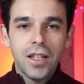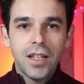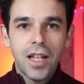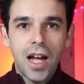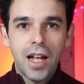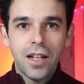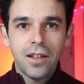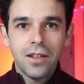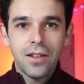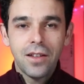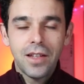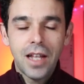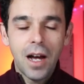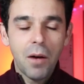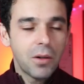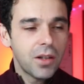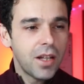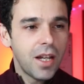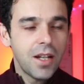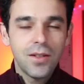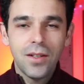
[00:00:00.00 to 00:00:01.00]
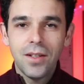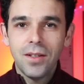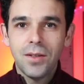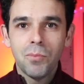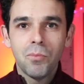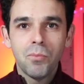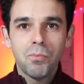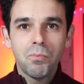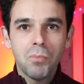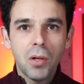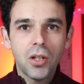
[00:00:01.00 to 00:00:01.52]
that nowadays it's
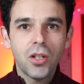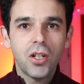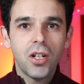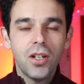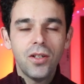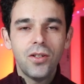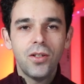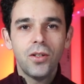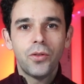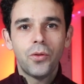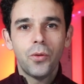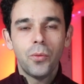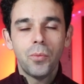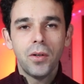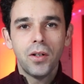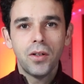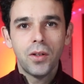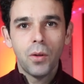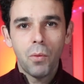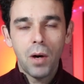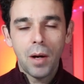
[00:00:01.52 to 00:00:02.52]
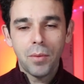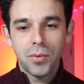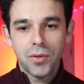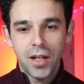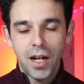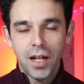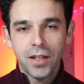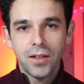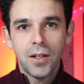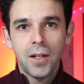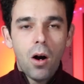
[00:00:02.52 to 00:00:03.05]
much easier to build a
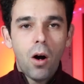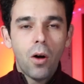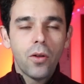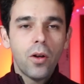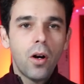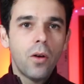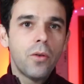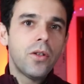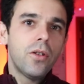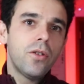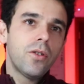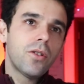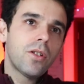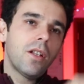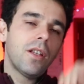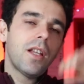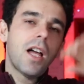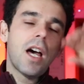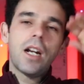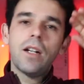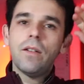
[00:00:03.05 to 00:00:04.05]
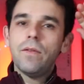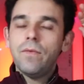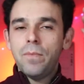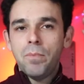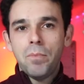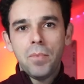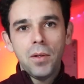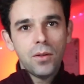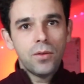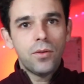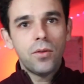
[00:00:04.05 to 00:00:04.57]
website. Although there's a lot
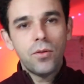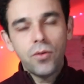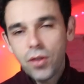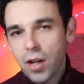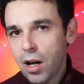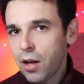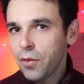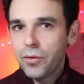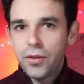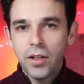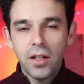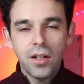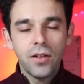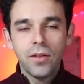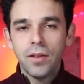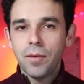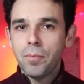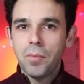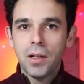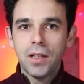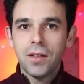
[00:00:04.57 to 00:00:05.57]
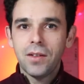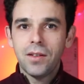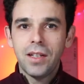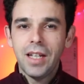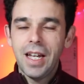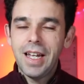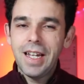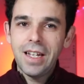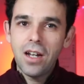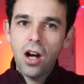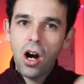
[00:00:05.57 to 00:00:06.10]
of builders out there, but
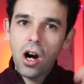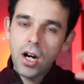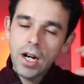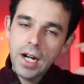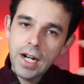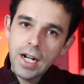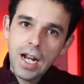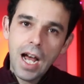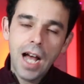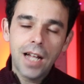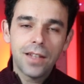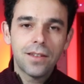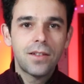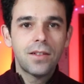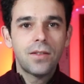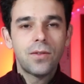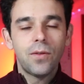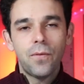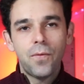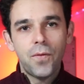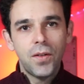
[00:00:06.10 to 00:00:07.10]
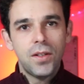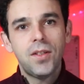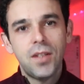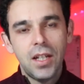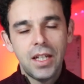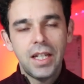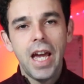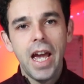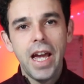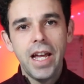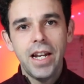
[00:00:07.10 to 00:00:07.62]
they are not
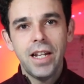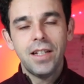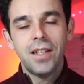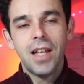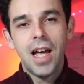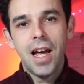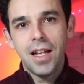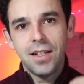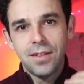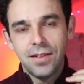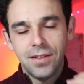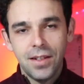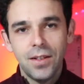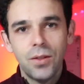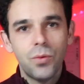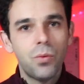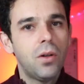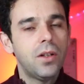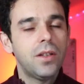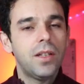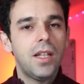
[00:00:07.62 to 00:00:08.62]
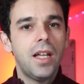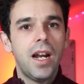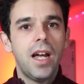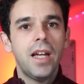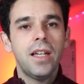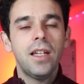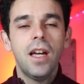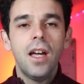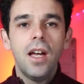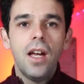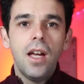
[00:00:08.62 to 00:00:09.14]
sophisticated as this one that
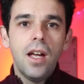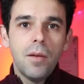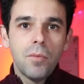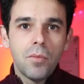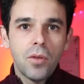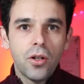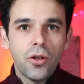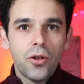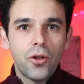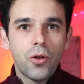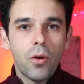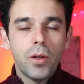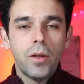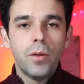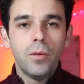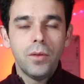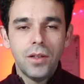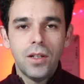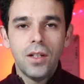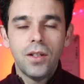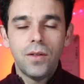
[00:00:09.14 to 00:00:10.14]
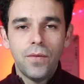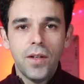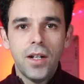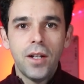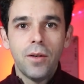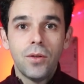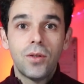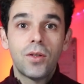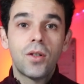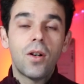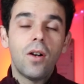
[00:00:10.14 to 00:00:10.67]
I'm going to show you in this
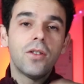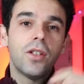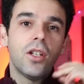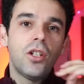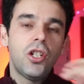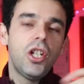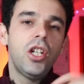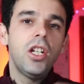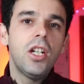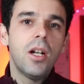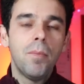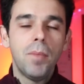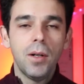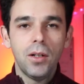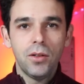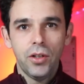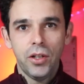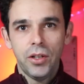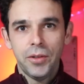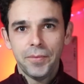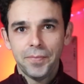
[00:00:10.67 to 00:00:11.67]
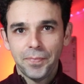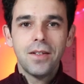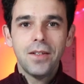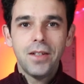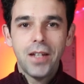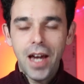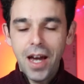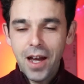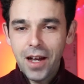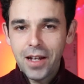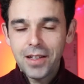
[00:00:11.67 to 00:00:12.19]
video. It's called the Cheetah Builder.
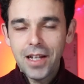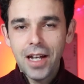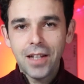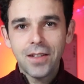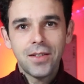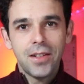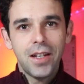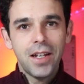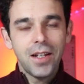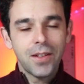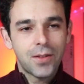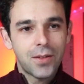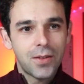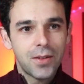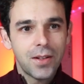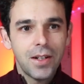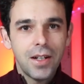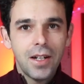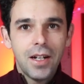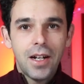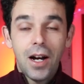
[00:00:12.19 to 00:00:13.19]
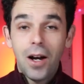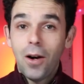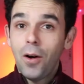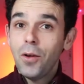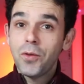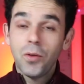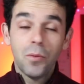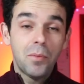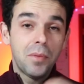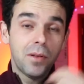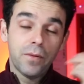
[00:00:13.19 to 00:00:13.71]
Yeah, and that's it. I
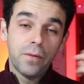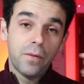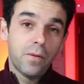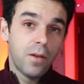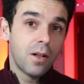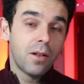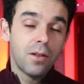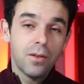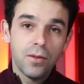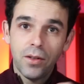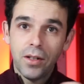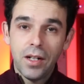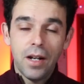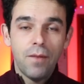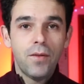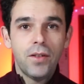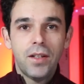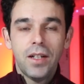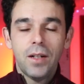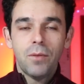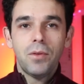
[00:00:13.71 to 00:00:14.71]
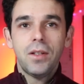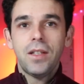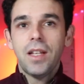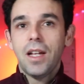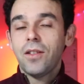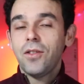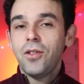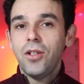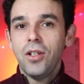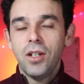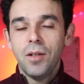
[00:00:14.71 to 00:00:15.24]
also build funnels and everything with
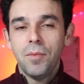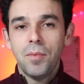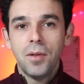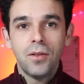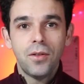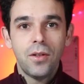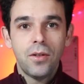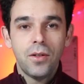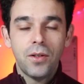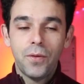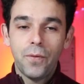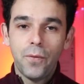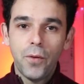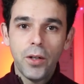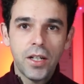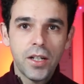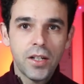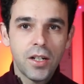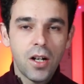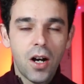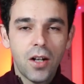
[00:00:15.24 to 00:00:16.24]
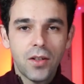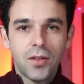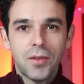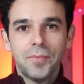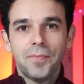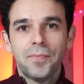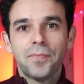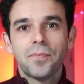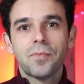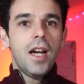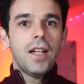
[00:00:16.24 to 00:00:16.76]
that Cheetah Builder. It's freaking
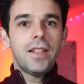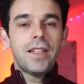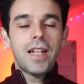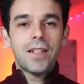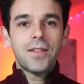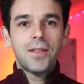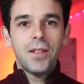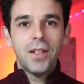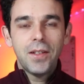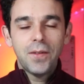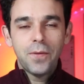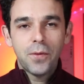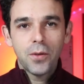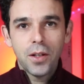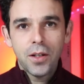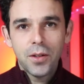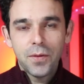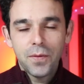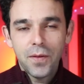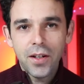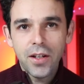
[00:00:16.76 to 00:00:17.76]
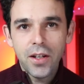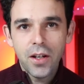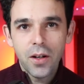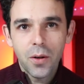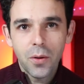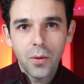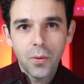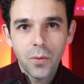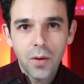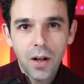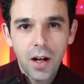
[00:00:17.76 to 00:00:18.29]
awesome. And that's it for this
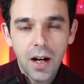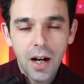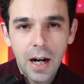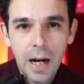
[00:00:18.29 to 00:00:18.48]
video.